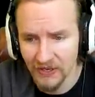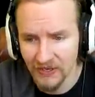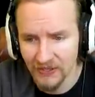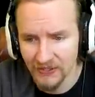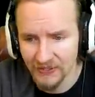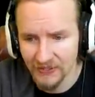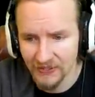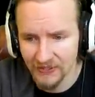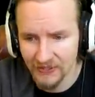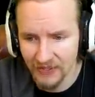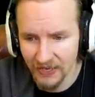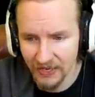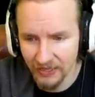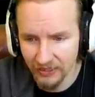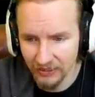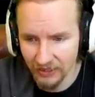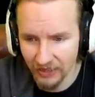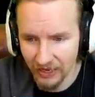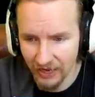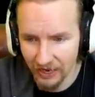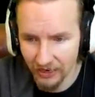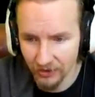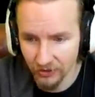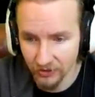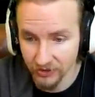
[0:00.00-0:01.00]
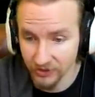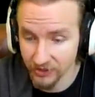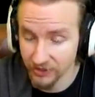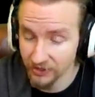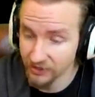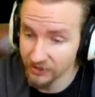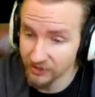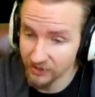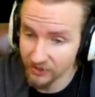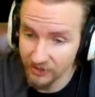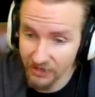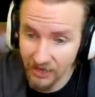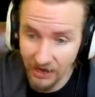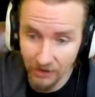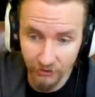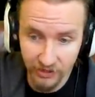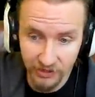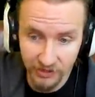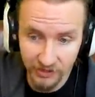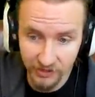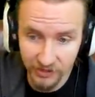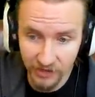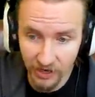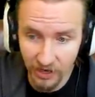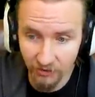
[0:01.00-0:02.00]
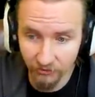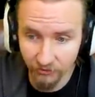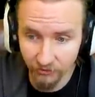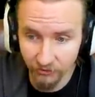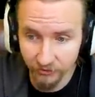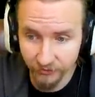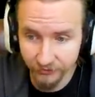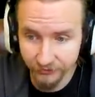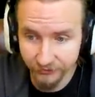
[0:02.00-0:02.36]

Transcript: sell out. Scary stuff.